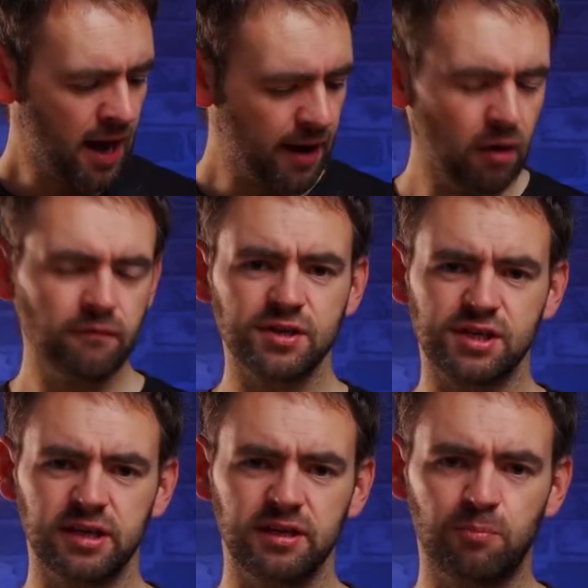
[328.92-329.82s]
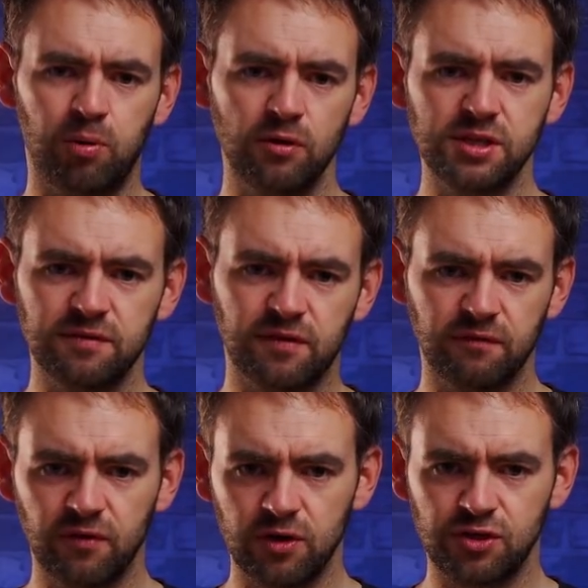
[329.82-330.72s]
And obviously the point of
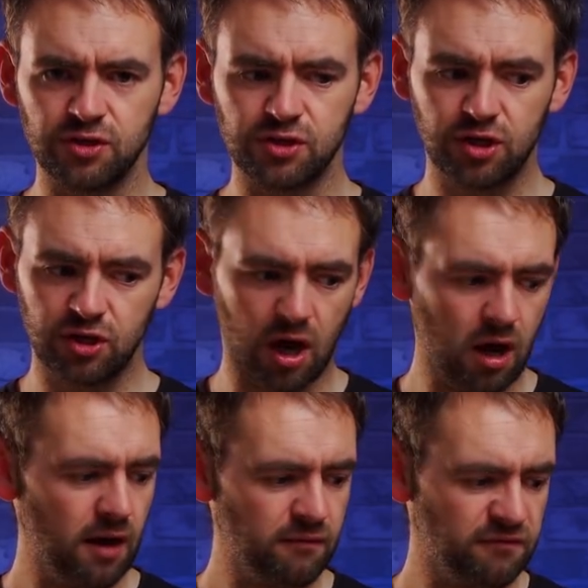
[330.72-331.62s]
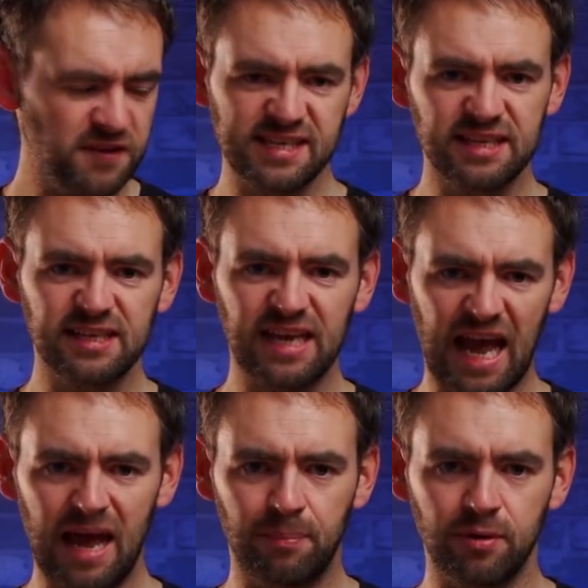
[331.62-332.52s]
convergence can't physically
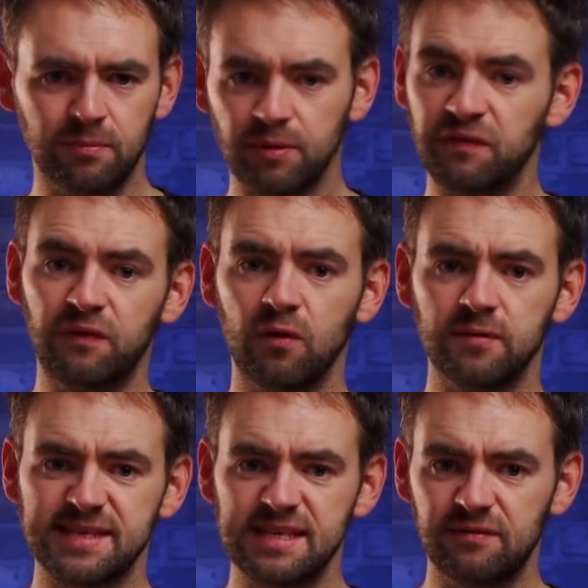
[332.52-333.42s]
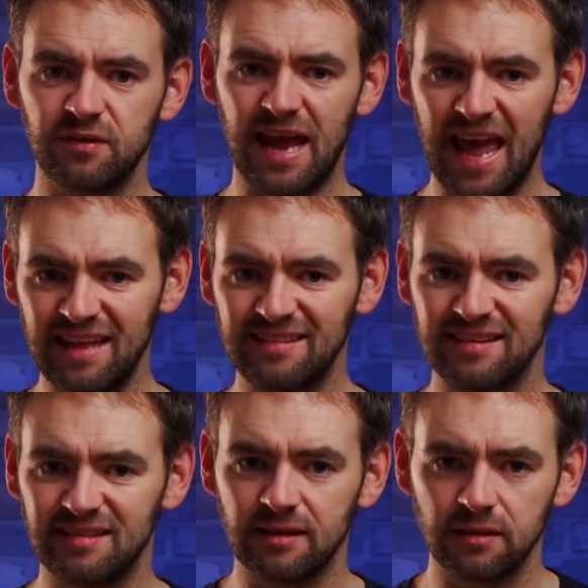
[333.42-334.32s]
happen before it's even
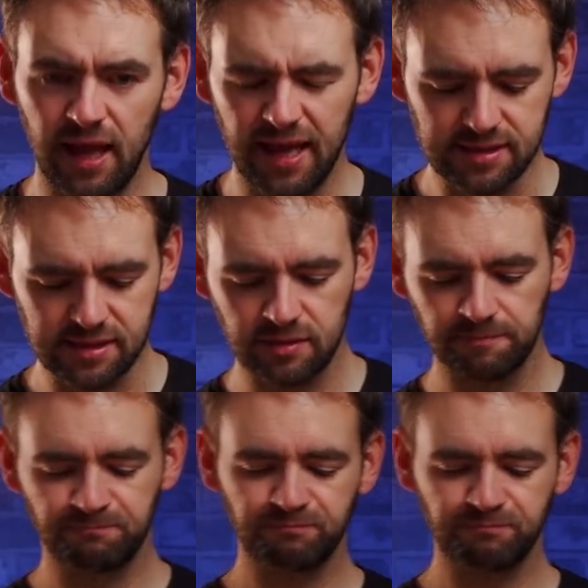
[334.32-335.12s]
entered the lens.